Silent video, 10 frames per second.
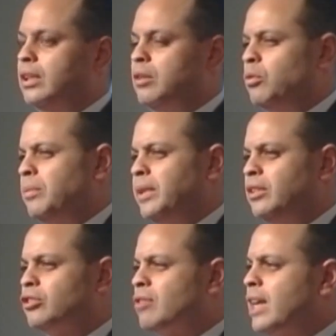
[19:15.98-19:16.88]
It would have been a
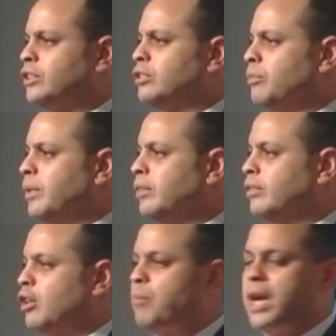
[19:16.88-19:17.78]
distraction to me.
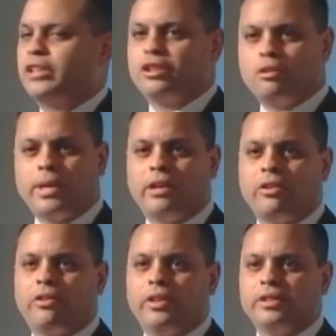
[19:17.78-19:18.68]
I'm passionate about
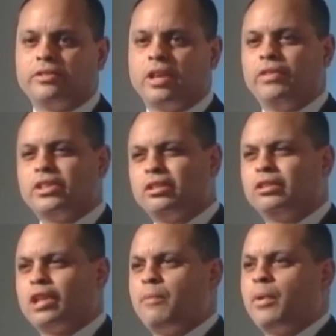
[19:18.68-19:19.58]
other things. Every single
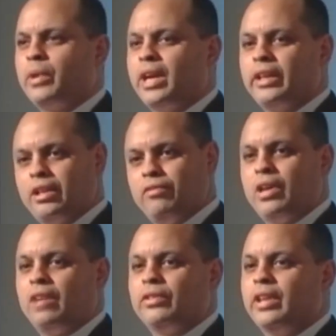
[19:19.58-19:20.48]
time I would have had to get
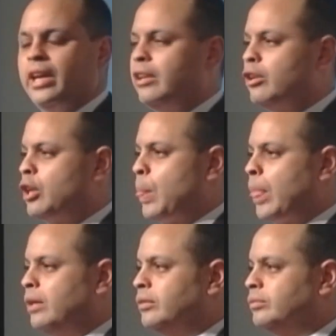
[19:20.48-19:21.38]
involved in that,
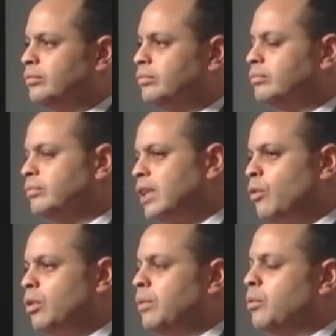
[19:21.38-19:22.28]
it
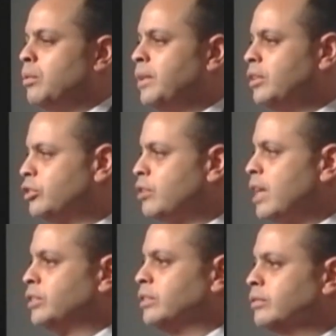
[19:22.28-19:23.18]
would have been a
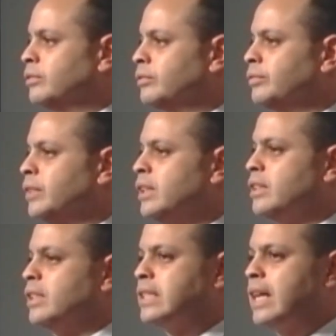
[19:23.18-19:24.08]
distraction.
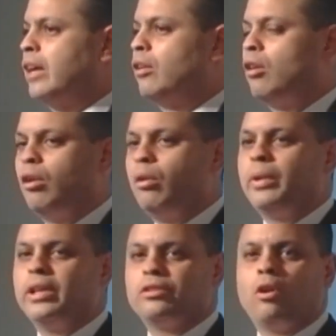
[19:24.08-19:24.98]
See, it's not
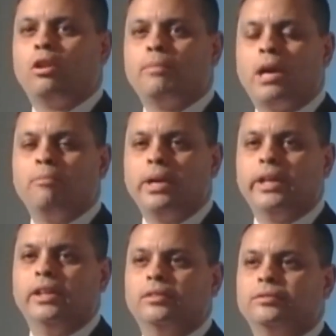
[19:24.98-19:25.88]
always all about money.